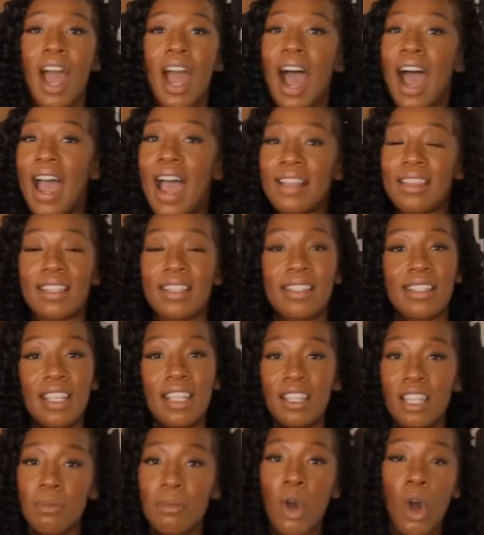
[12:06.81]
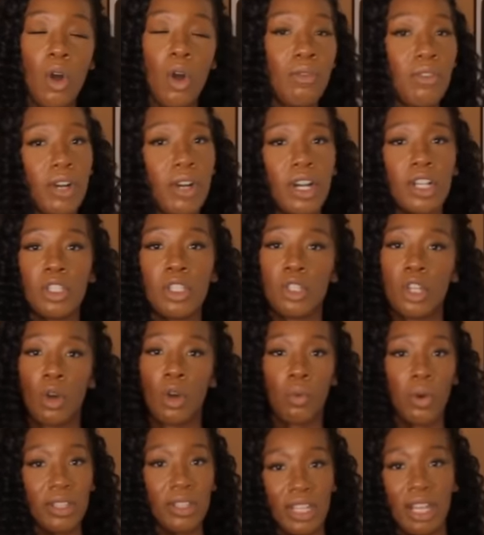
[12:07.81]
I had to send them over, you
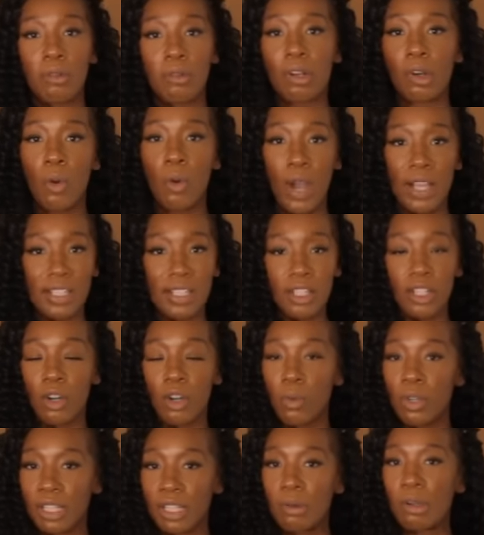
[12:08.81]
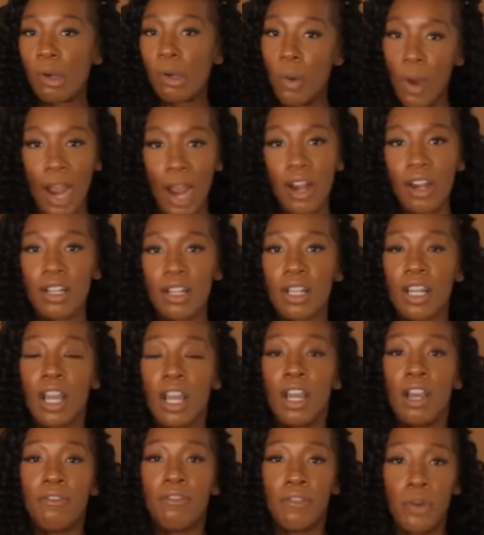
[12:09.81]
know, what they requested or what they required
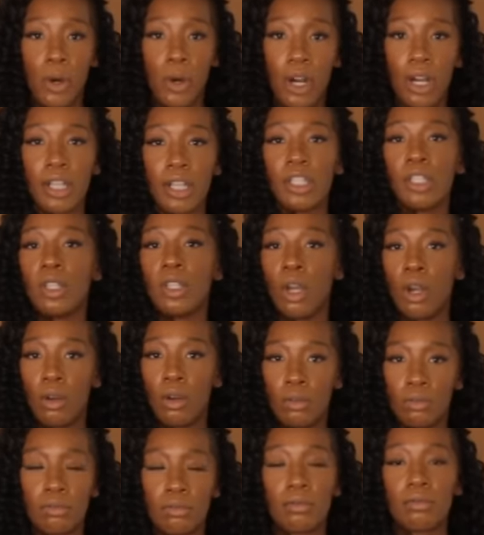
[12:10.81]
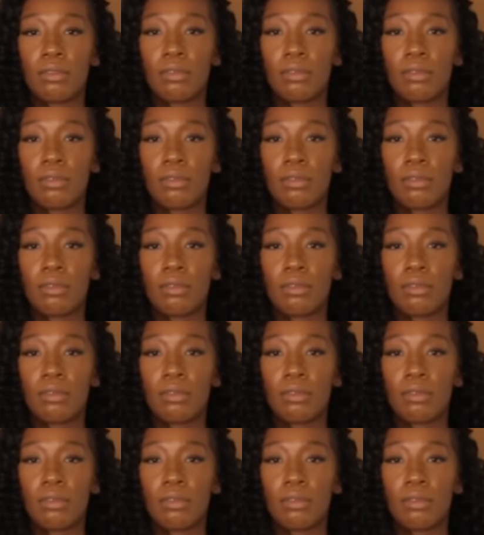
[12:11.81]
for, you know,